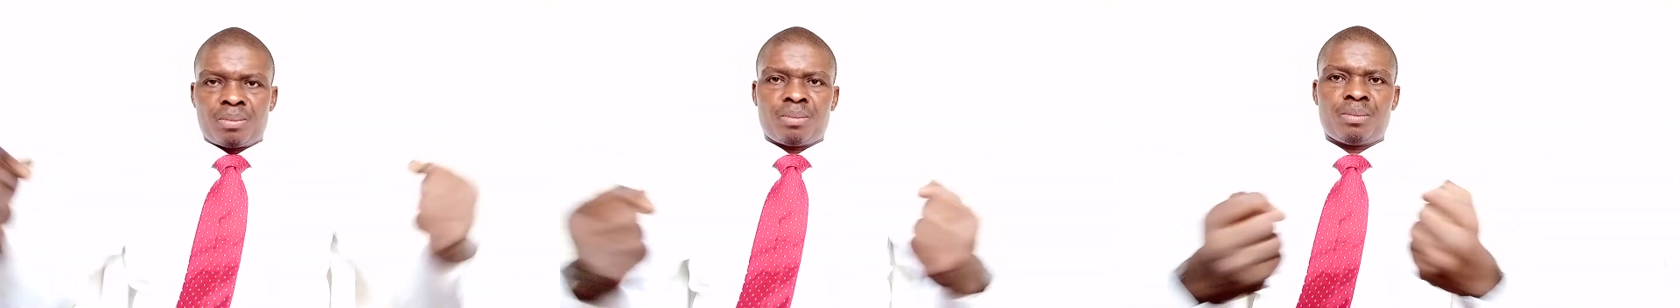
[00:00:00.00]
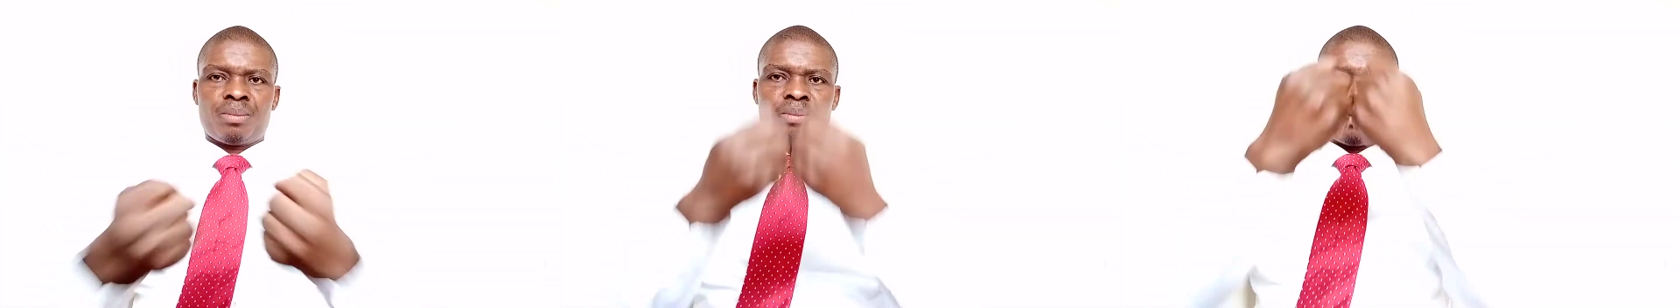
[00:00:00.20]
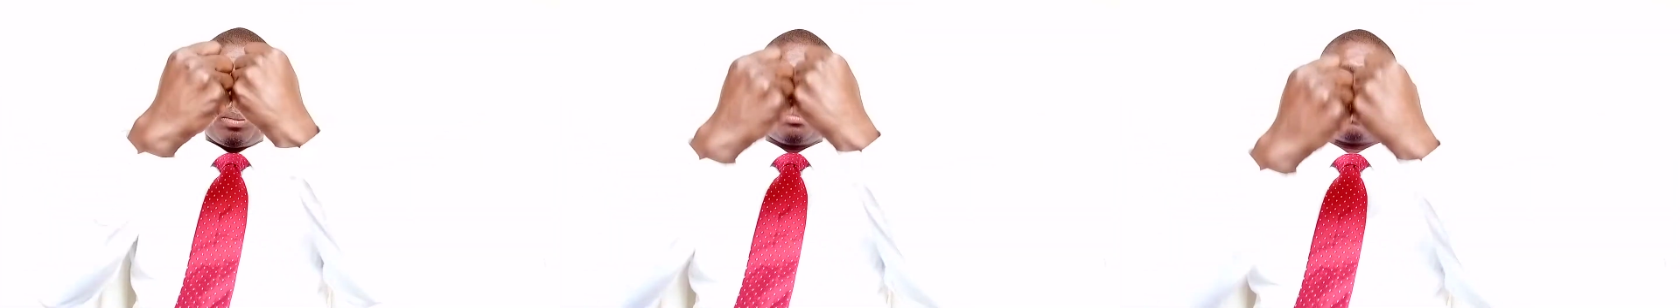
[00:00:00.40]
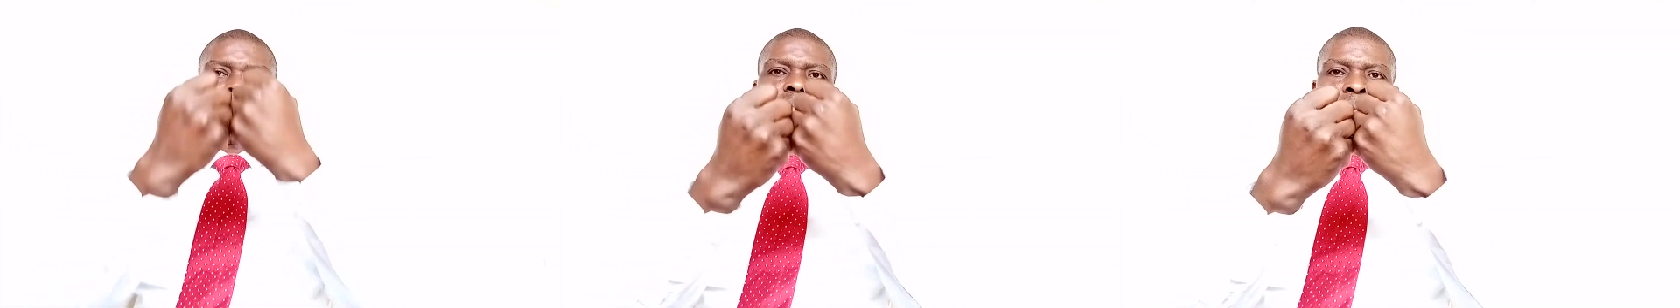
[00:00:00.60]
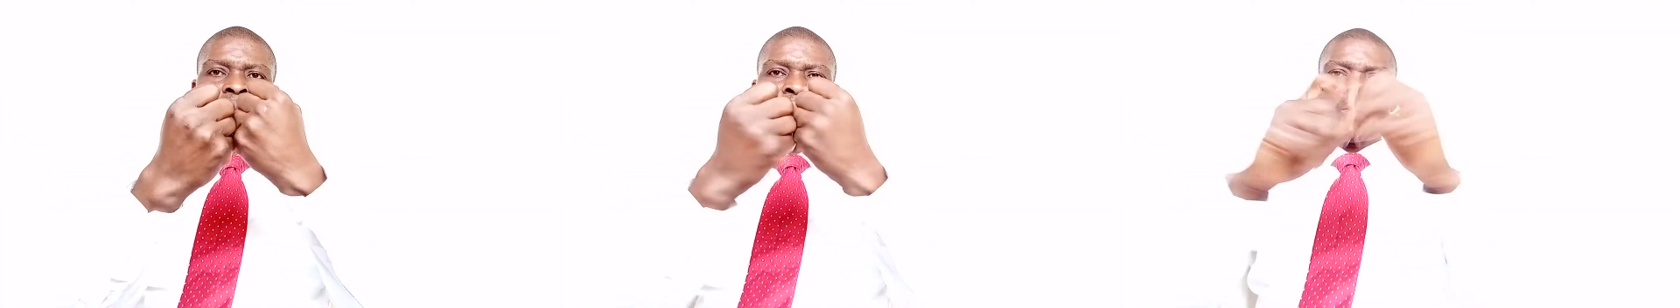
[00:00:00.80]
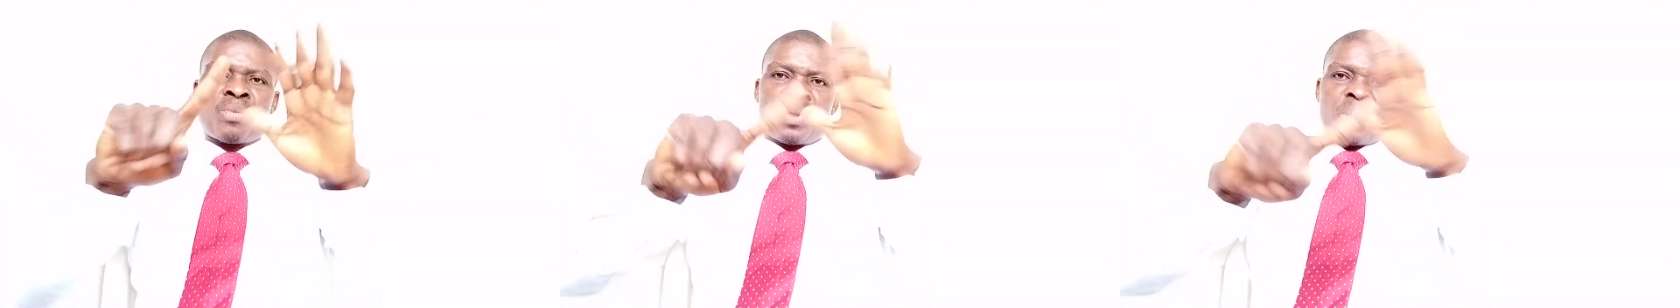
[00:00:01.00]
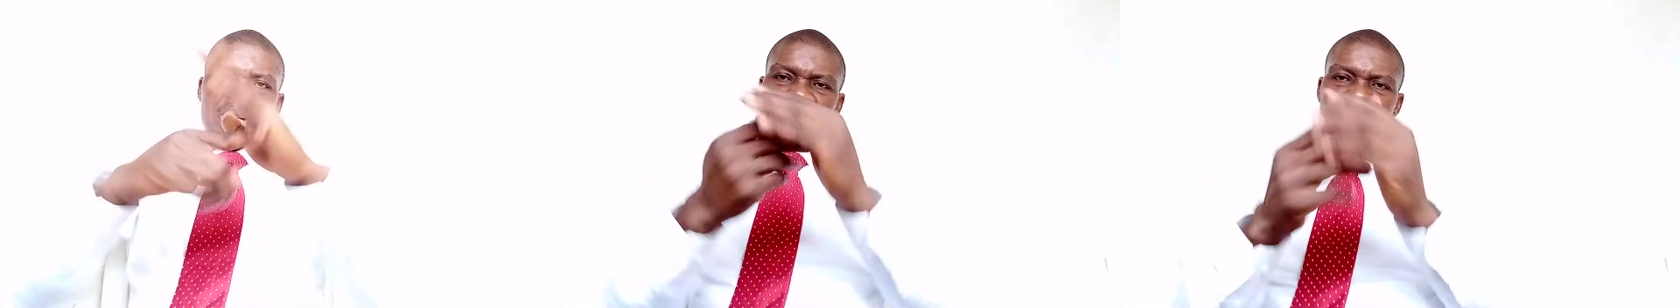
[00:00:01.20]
This can be improved